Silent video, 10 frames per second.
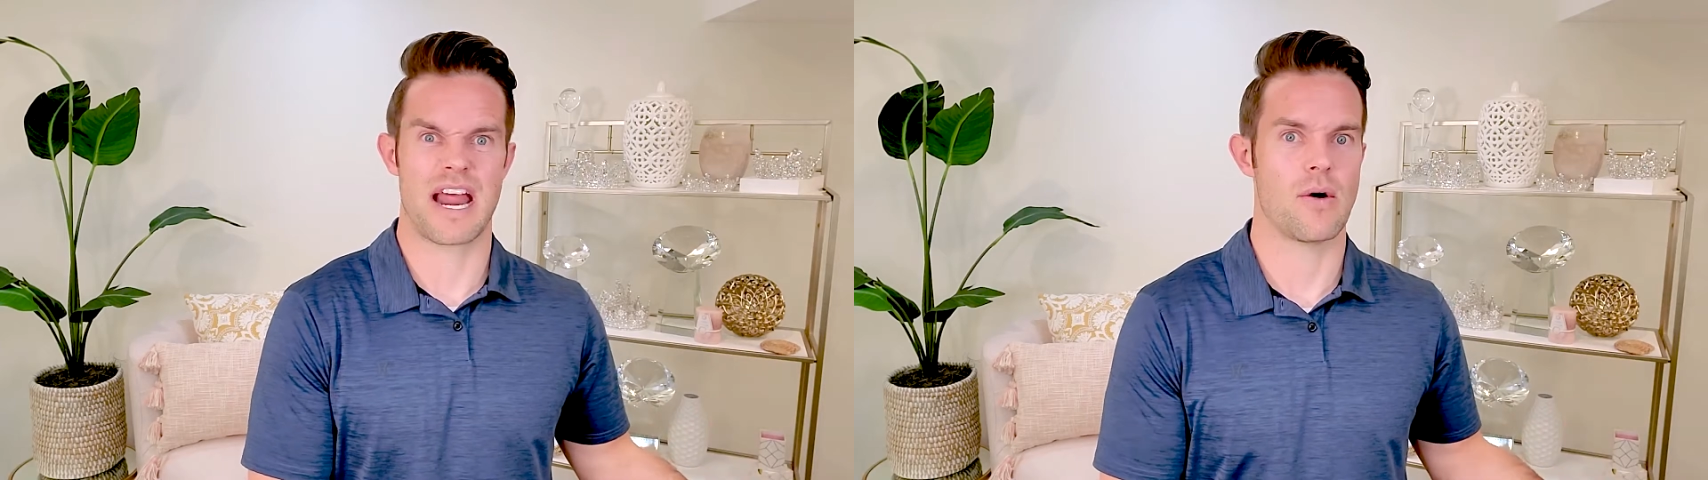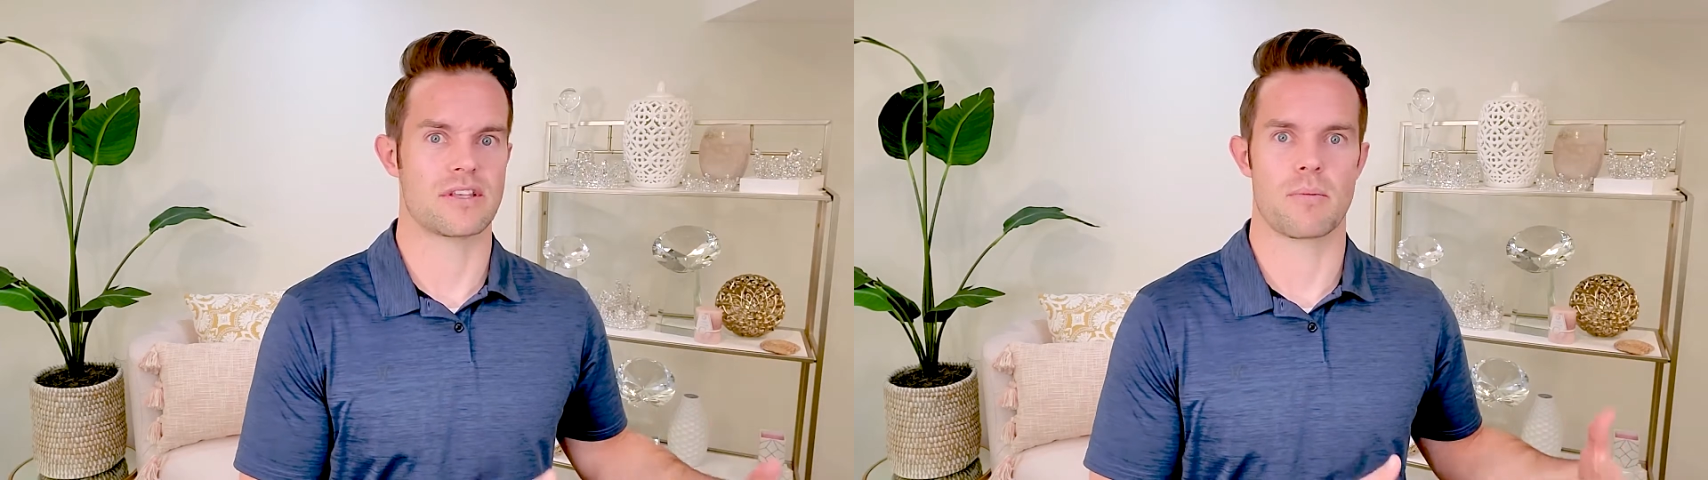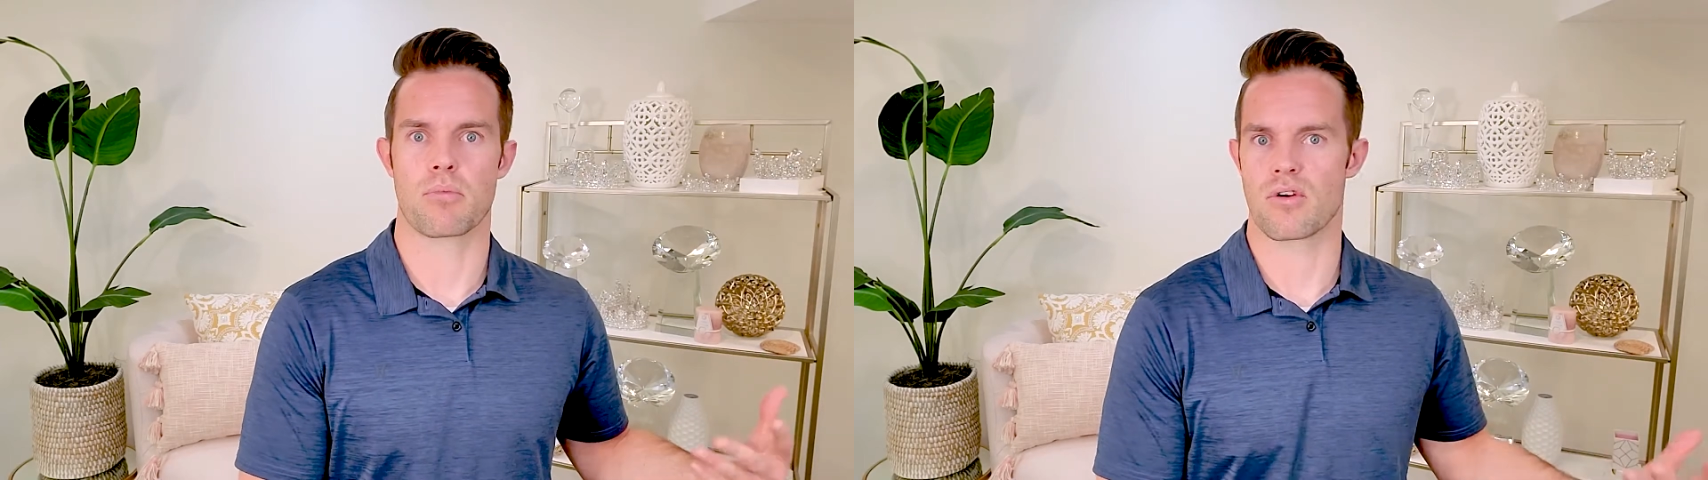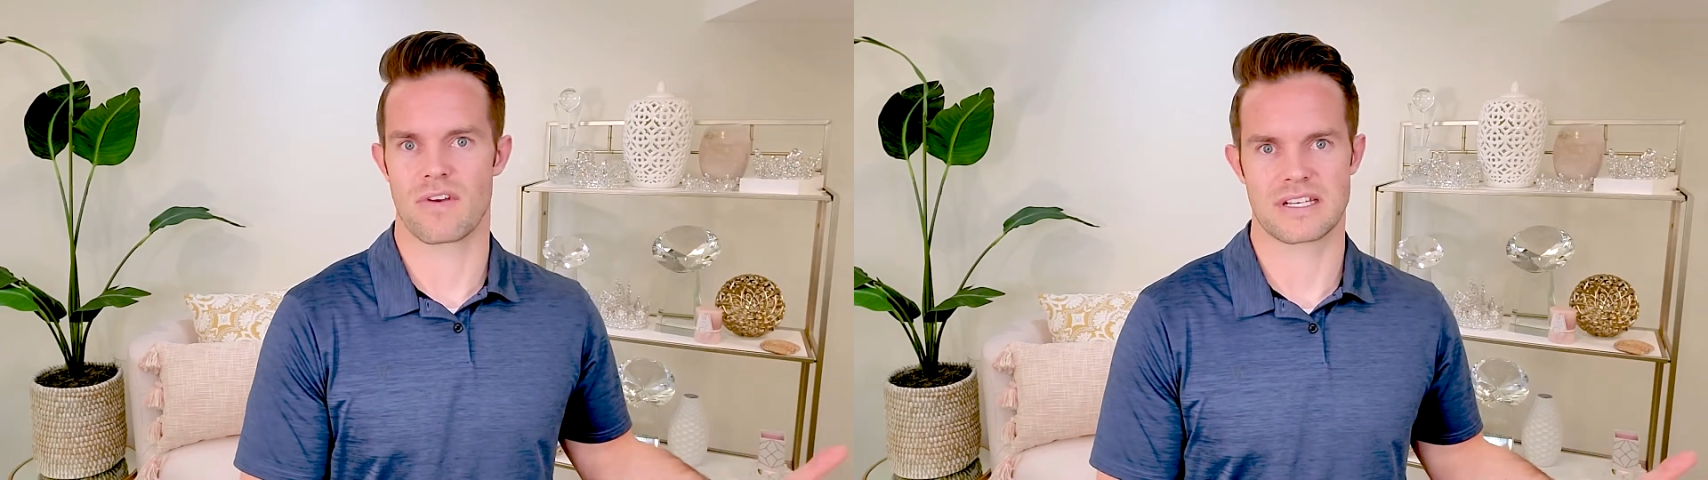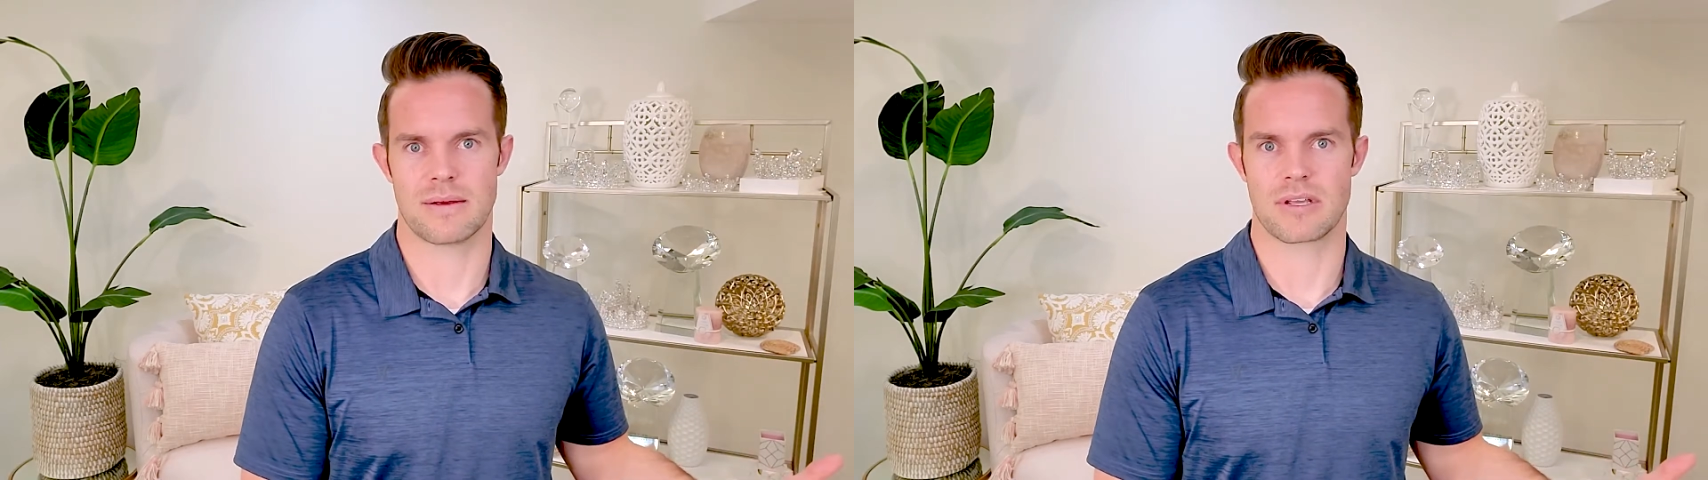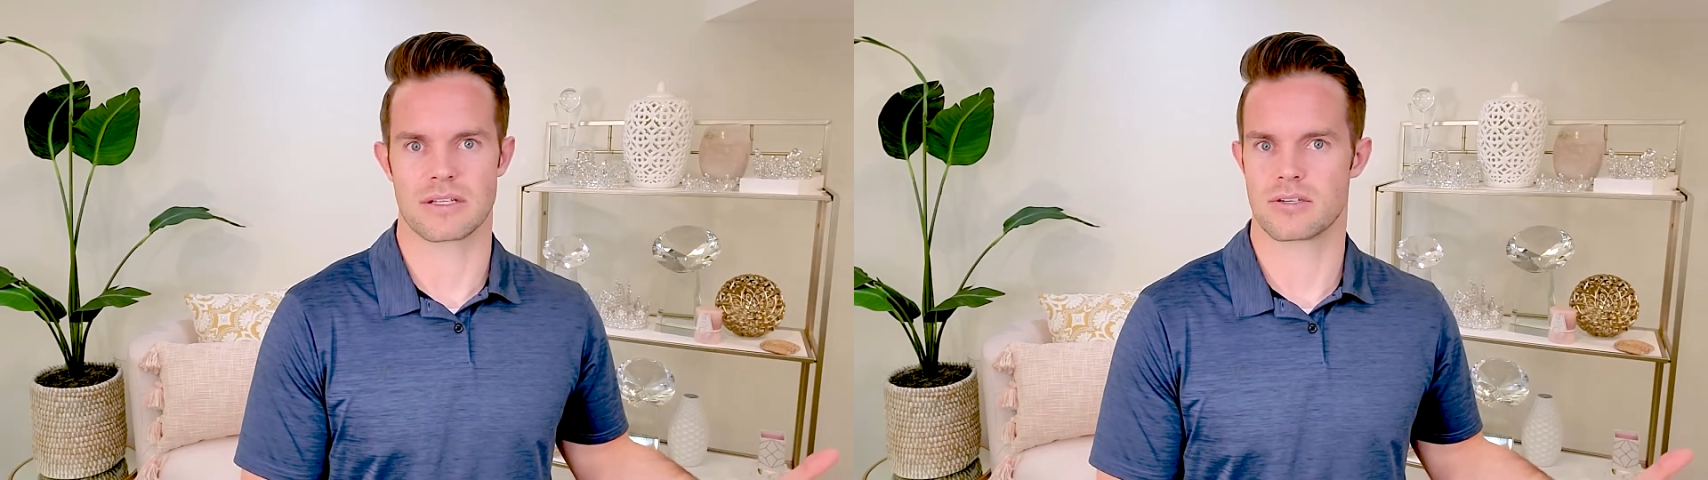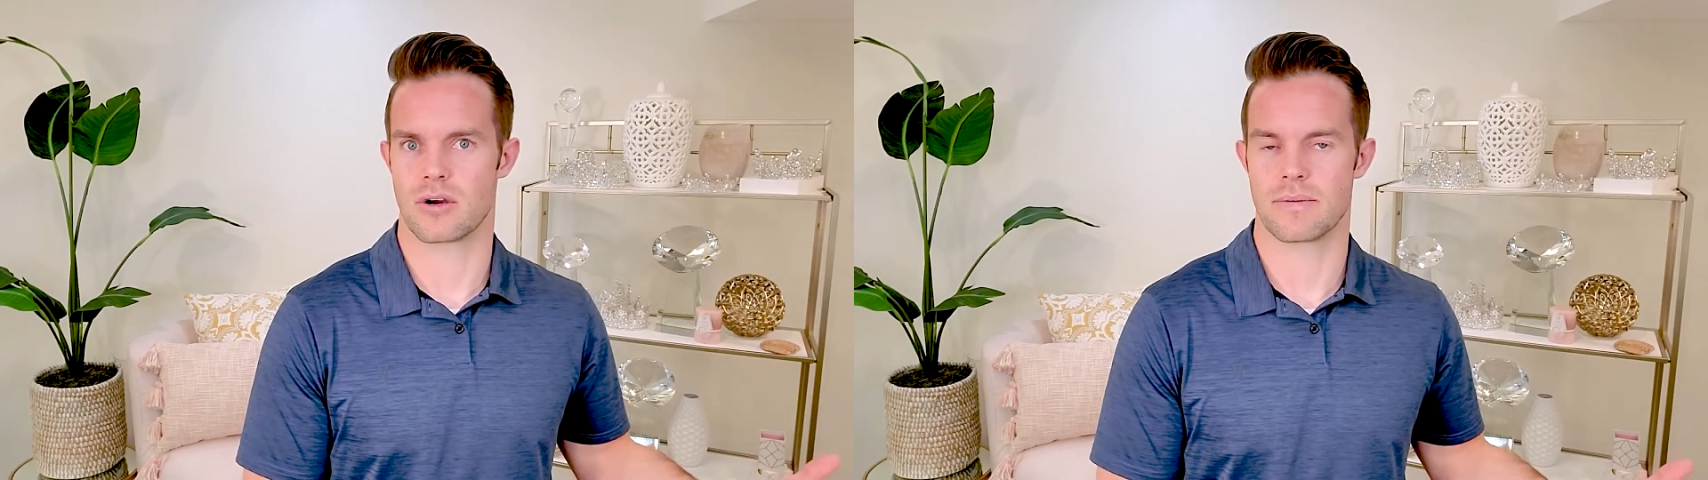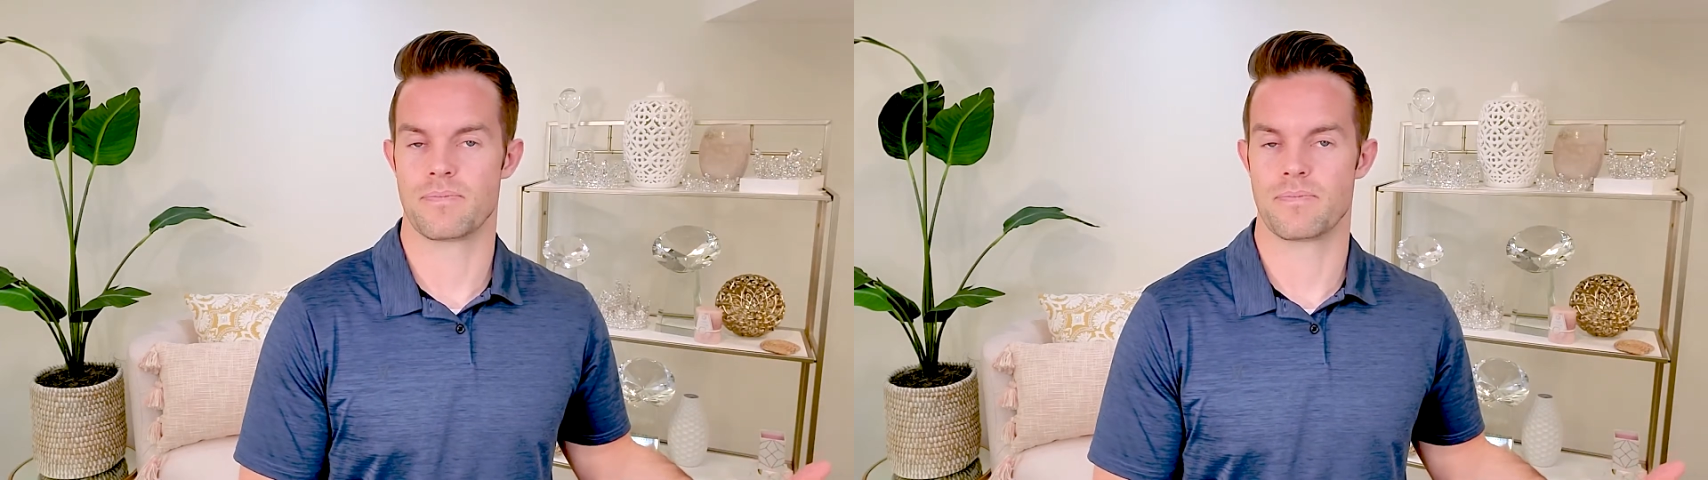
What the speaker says: is a perfect time to get started.